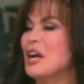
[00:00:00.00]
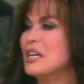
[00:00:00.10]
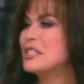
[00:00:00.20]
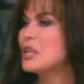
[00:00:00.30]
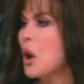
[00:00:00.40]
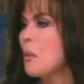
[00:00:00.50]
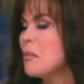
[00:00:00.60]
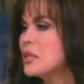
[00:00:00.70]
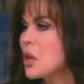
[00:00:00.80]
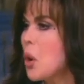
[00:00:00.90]
So
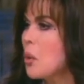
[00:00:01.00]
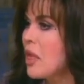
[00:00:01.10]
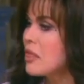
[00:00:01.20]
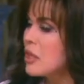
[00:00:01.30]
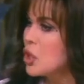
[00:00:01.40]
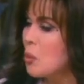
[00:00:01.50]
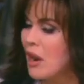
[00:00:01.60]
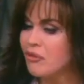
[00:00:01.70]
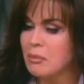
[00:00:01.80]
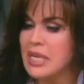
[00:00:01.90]
you
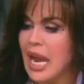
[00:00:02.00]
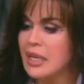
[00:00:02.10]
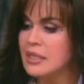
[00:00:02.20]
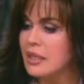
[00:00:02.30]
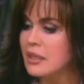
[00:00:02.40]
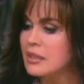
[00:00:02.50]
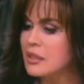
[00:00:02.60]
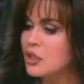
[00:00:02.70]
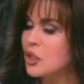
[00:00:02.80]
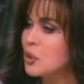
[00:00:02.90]
went from Texas
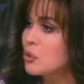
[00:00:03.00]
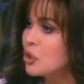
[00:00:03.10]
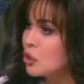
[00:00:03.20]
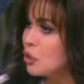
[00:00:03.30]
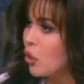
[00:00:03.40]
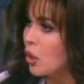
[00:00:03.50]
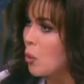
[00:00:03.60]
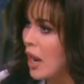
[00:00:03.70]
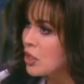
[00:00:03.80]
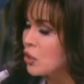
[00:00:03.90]
to New York.
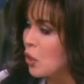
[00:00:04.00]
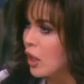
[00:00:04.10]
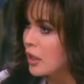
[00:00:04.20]
Why New York?